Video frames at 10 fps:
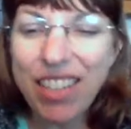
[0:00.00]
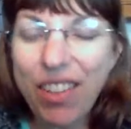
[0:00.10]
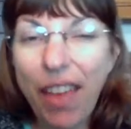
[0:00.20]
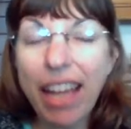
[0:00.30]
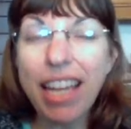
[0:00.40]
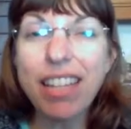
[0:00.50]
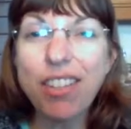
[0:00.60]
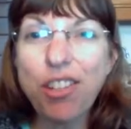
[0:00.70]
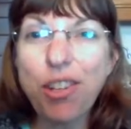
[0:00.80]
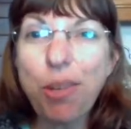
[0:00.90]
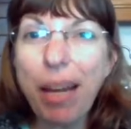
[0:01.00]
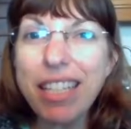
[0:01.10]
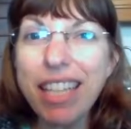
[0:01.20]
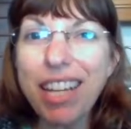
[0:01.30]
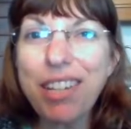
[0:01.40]
So that is 2
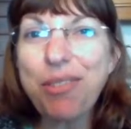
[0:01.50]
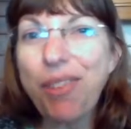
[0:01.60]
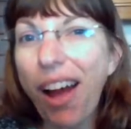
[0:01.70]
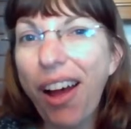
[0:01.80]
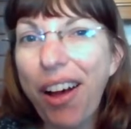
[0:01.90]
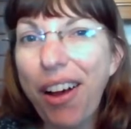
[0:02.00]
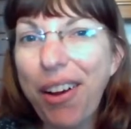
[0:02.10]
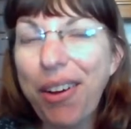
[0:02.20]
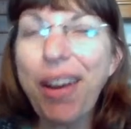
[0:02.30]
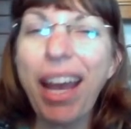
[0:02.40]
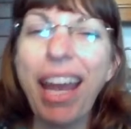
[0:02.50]
months in a row.